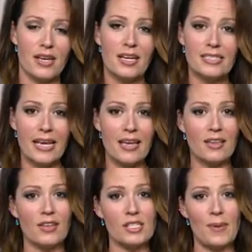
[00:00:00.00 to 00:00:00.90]
Taking
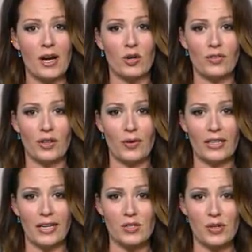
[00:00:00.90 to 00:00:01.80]
things back over to the Great
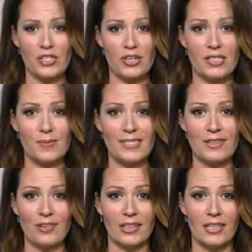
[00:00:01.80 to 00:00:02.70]
Lakes region and
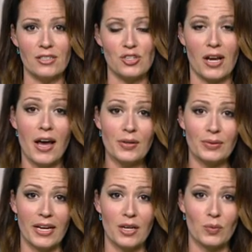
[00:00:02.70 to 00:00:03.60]
specifically Chicagoland,